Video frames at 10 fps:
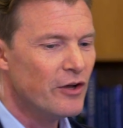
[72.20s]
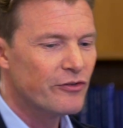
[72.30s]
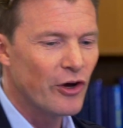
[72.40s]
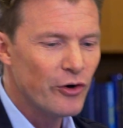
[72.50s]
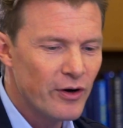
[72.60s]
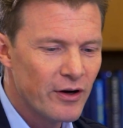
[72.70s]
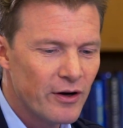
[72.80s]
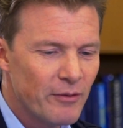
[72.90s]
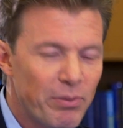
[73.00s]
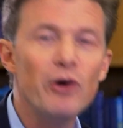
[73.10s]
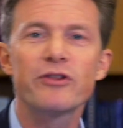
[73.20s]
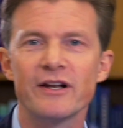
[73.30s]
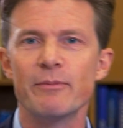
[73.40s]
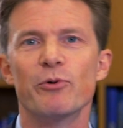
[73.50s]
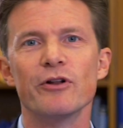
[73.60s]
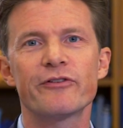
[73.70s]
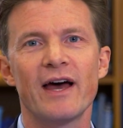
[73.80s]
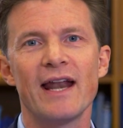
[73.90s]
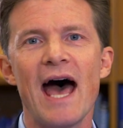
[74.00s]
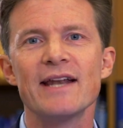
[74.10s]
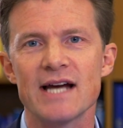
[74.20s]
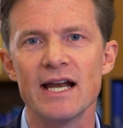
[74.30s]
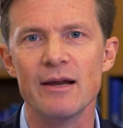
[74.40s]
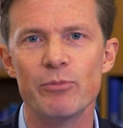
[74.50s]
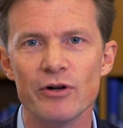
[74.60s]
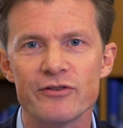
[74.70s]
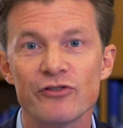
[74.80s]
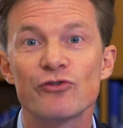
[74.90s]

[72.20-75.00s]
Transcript: So both liberals and anti-liberals